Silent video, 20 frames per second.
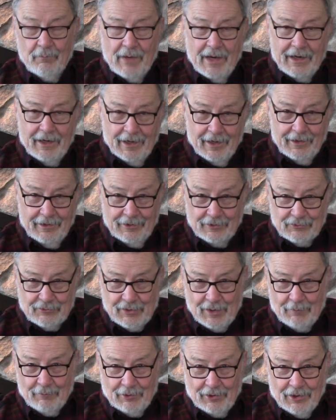hunting
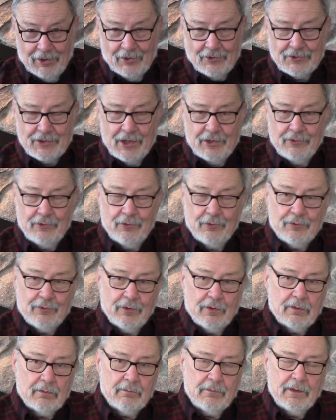seminars on
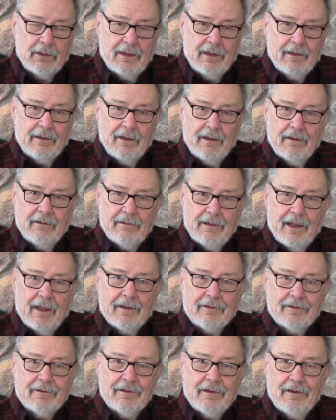YouTube, and
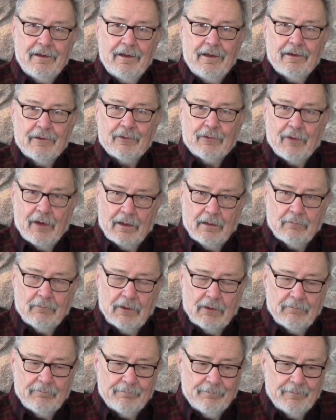that's
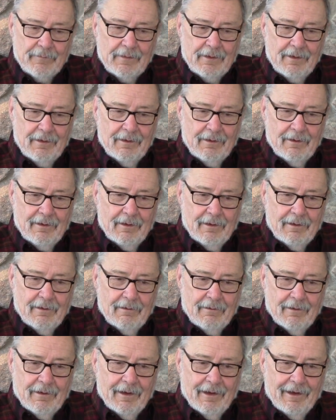incredible.
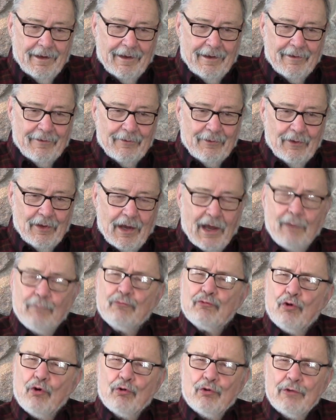And I'm
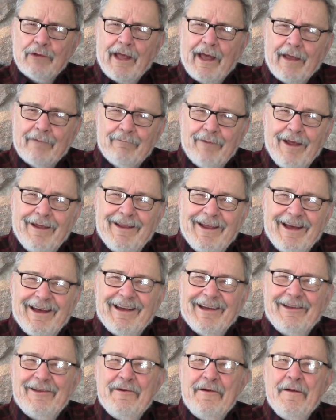so glad,
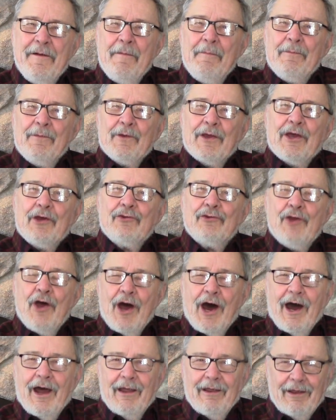because
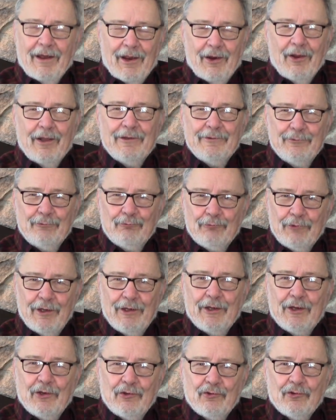I
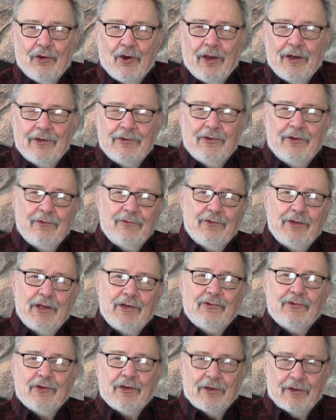really enjoy
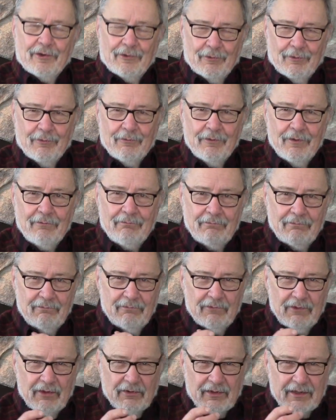teaching you
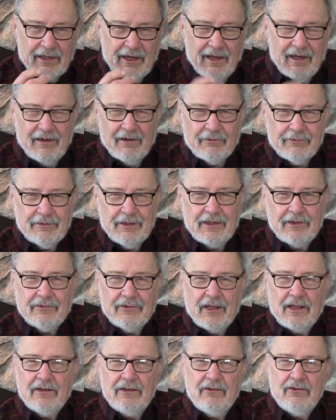the kind of things
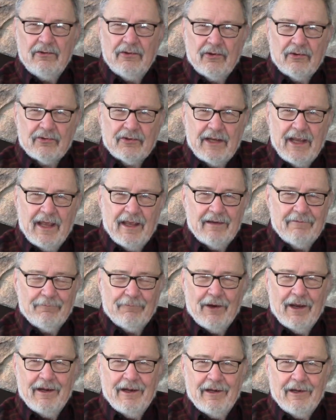that you just can't
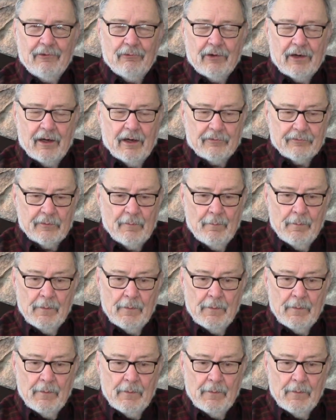find anywhere else.